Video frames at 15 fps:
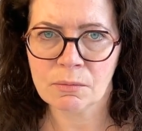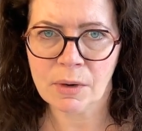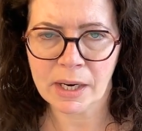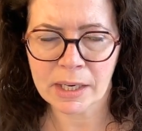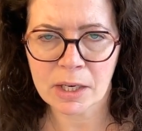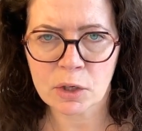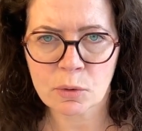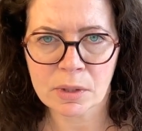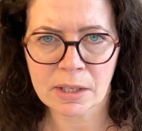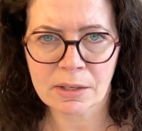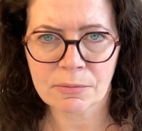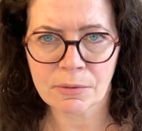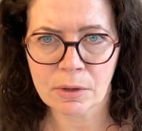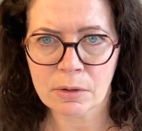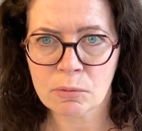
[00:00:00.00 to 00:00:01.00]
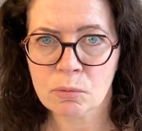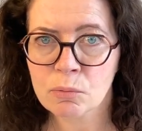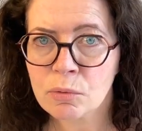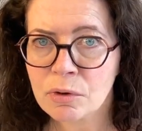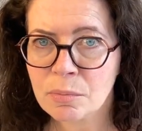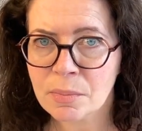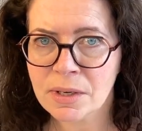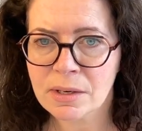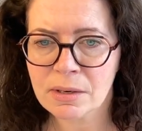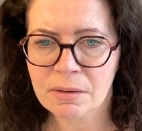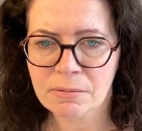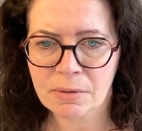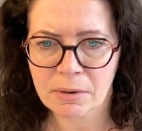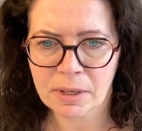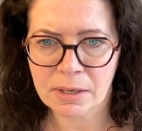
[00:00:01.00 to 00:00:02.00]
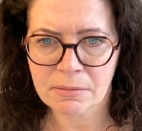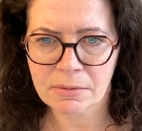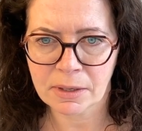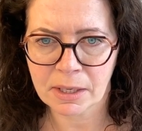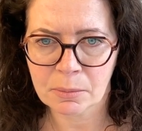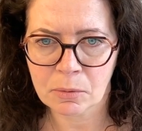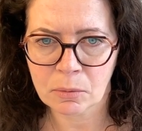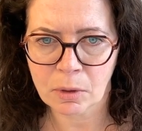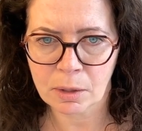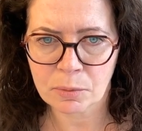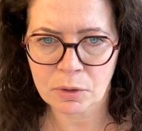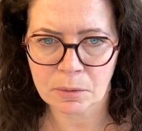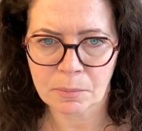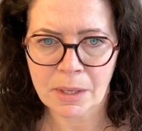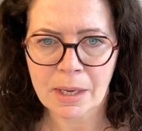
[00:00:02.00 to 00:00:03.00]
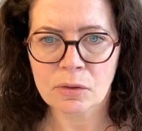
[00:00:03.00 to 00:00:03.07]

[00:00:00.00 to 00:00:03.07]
via training fund would be a very viable option.